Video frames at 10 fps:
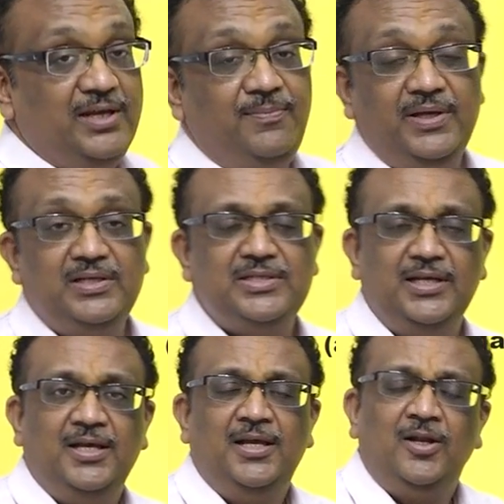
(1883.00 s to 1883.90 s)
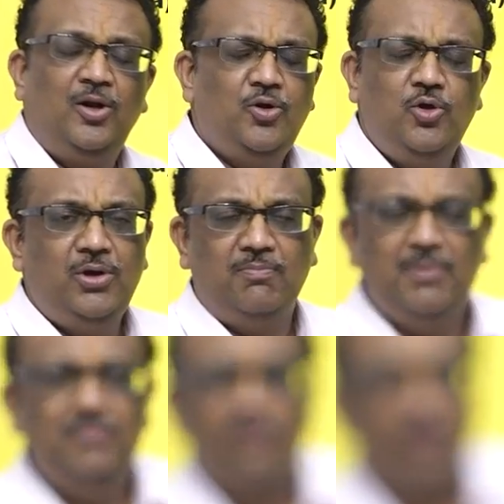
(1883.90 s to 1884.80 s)
A, B and C. Now do you
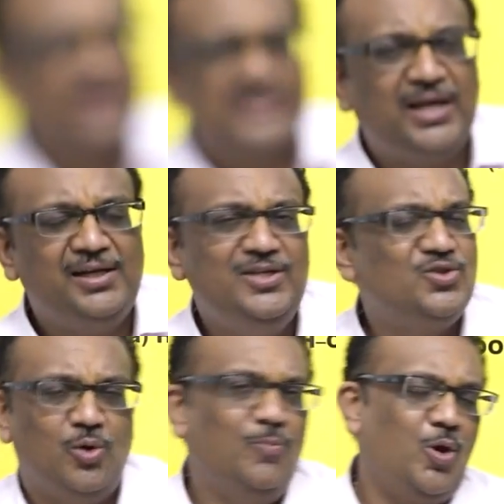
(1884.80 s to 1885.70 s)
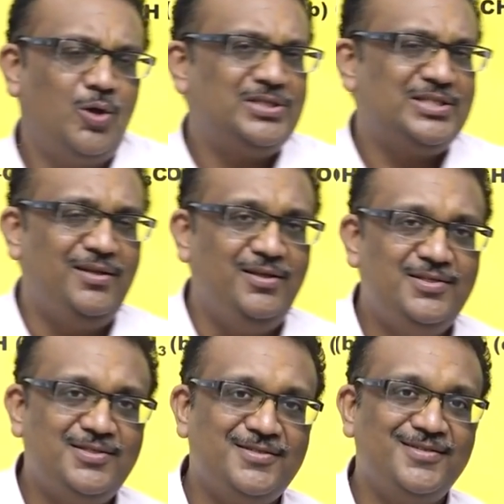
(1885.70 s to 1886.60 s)
remember what exactly is homologous
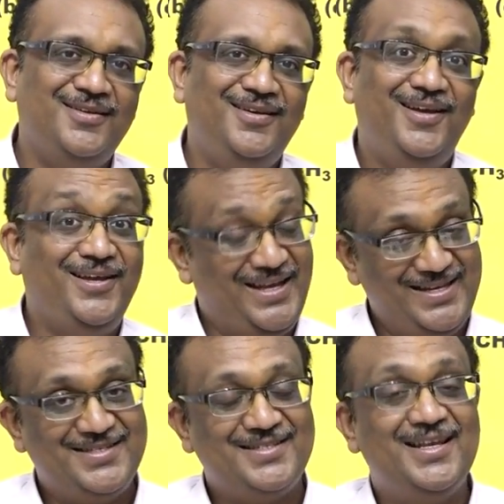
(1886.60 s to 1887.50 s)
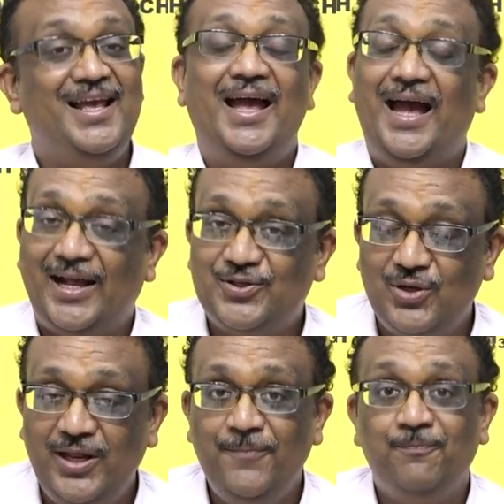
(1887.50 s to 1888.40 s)
series? Yes,
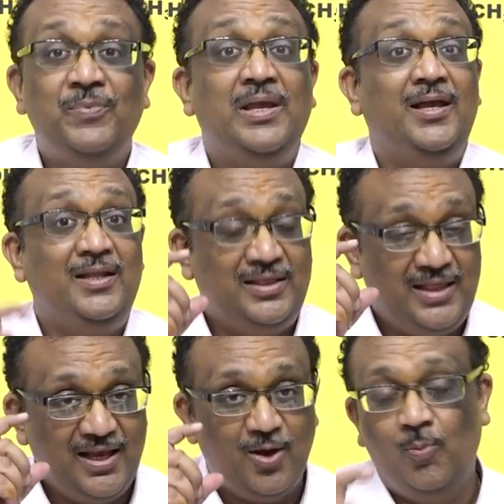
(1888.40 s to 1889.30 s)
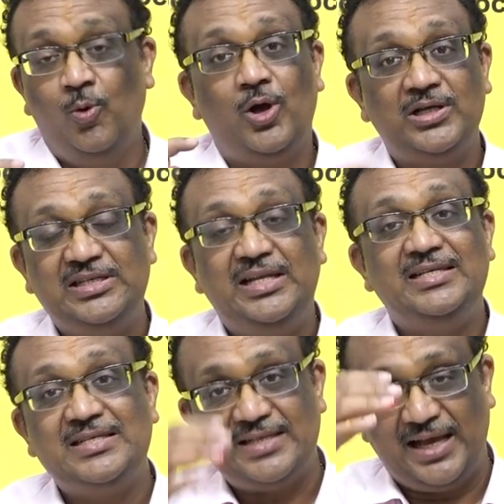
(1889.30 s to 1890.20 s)
actually the homologous series
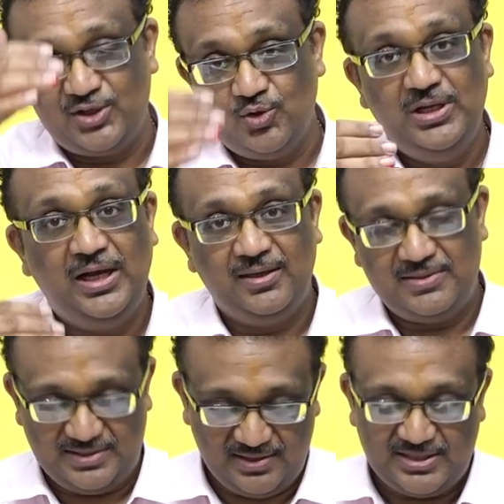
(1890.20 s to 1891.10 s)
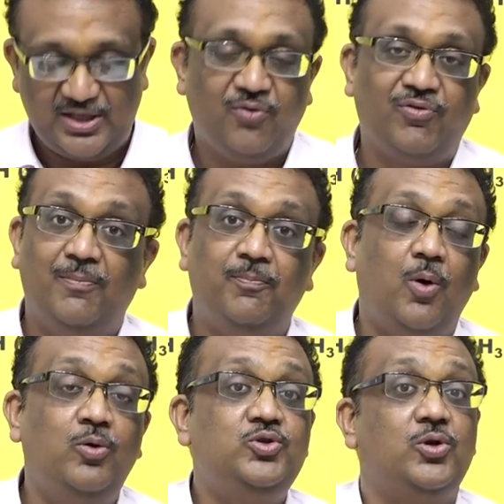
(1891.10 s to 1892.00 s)
is actually a set of
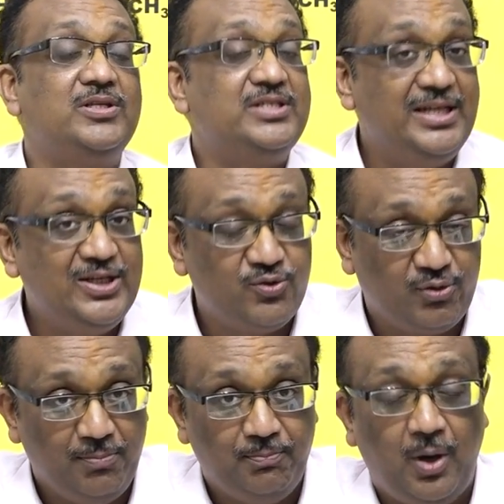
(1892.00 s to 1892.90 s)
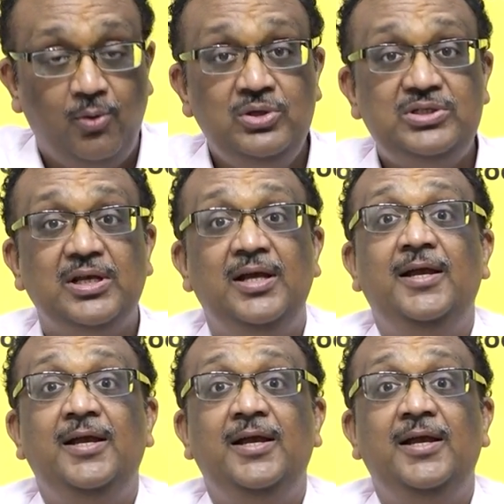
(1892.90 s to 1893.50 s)
compounds or a series of compounds